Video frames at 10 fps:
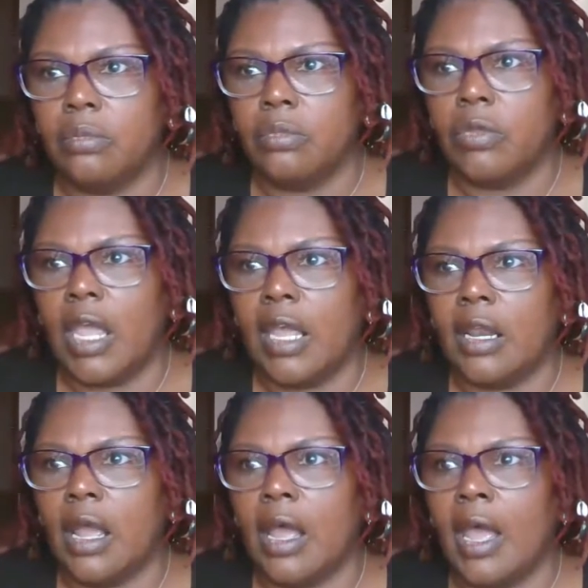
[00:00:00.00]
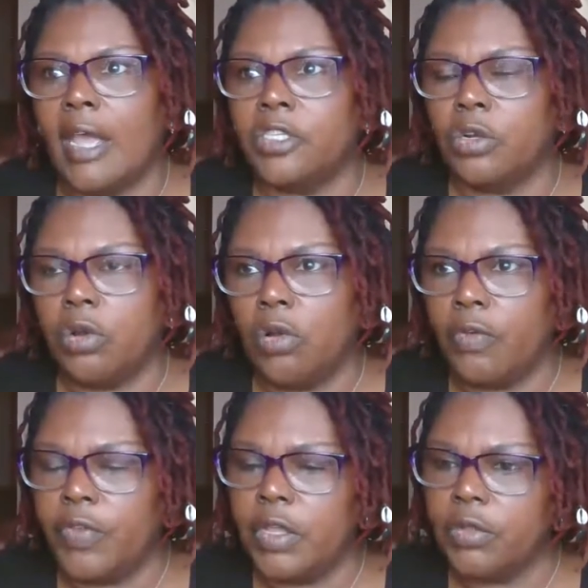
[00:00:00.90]
that
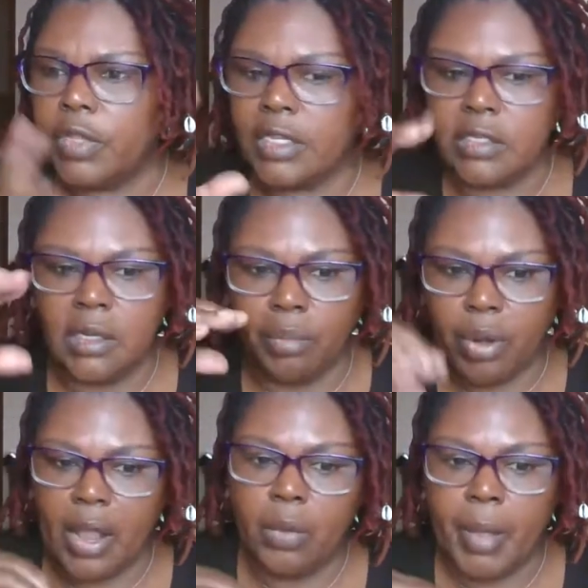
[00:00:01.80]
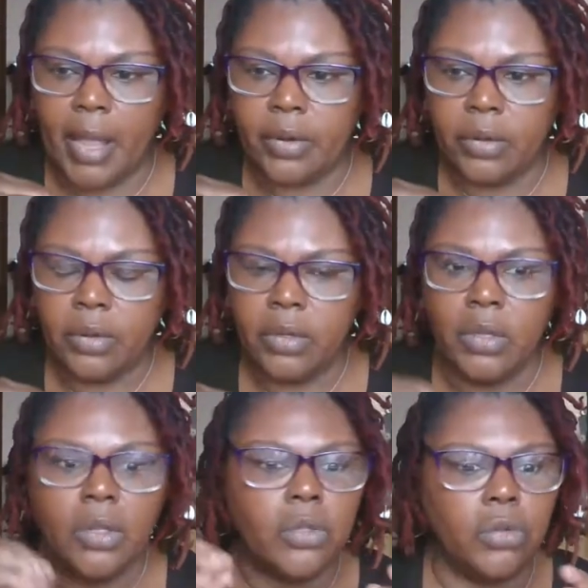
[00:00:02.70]
hydrochlorophyll that's in the brown bottle
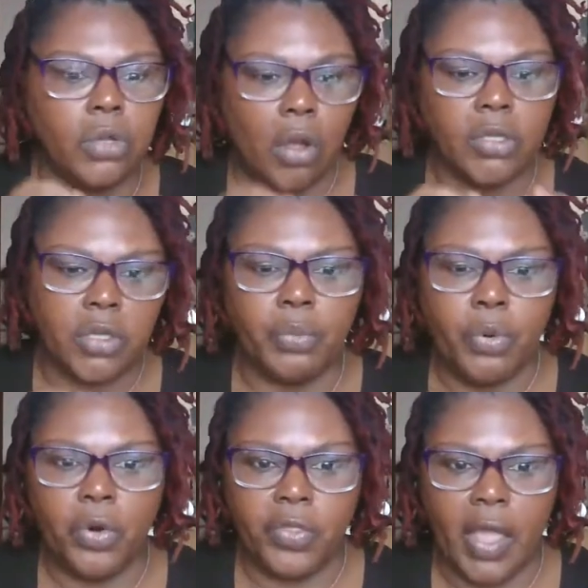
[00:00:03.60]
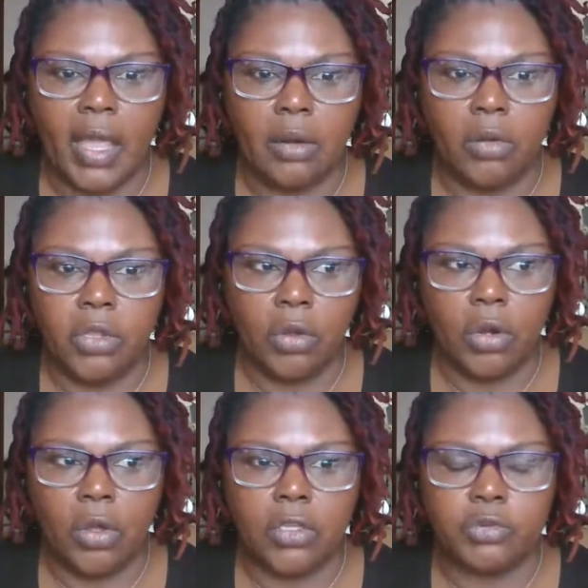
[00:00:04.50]
You can also pour that on your
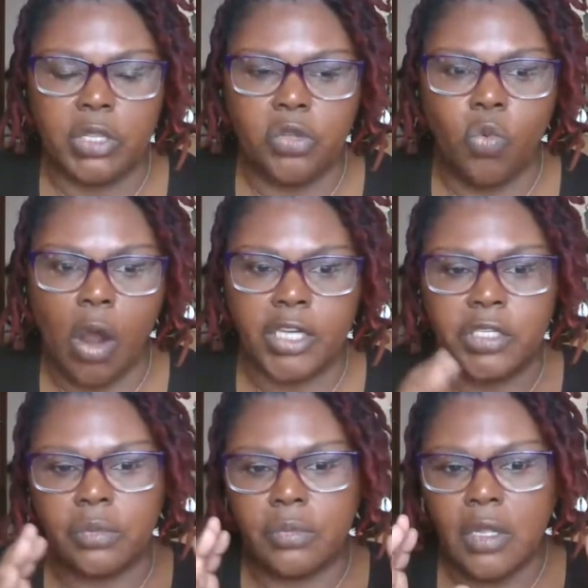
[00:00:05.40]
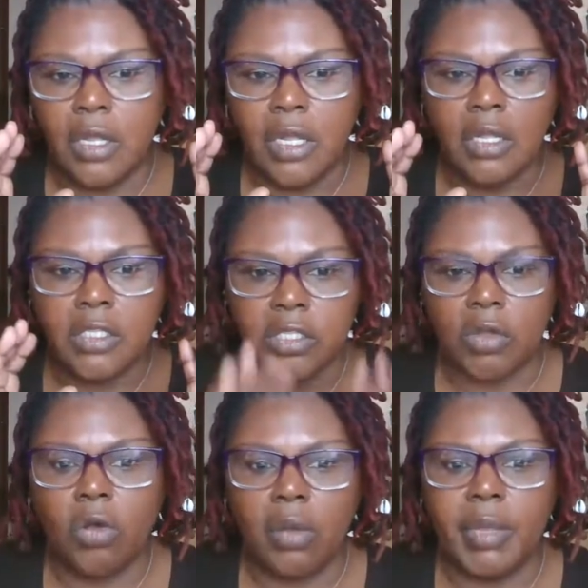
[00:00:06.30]
clothes when you wash them.
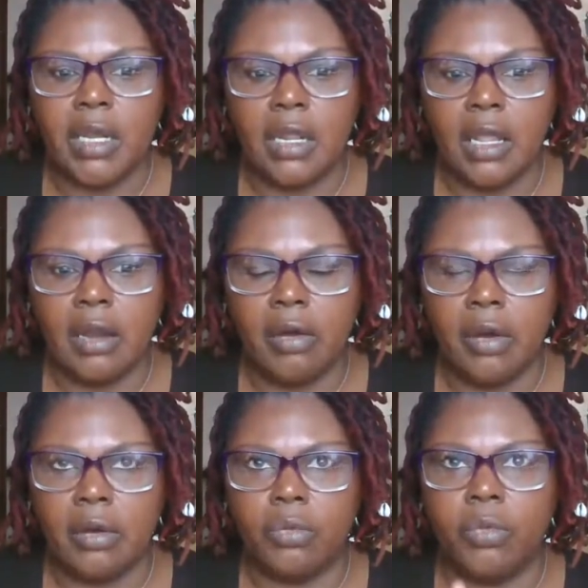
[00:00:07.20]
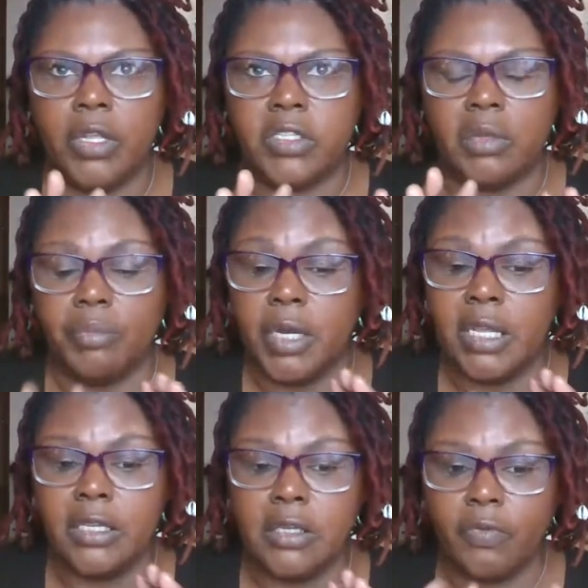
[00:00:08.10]
Soak them in there with some
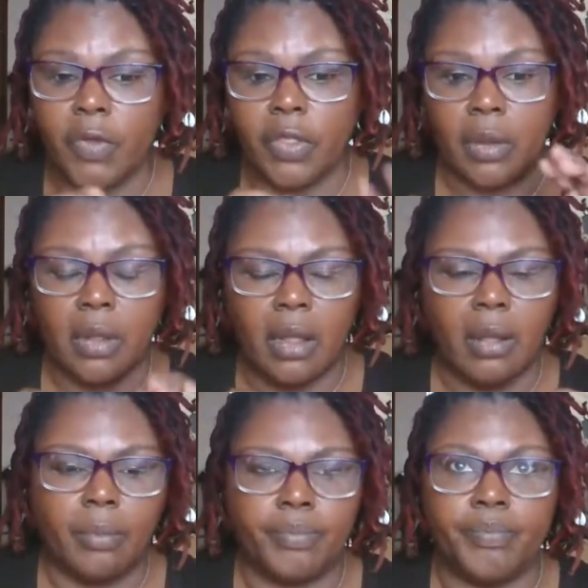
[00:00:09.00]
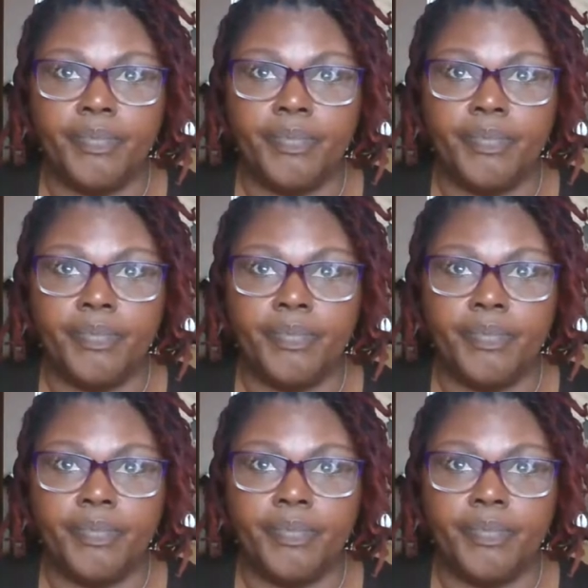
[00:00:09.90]
bleach for the, um,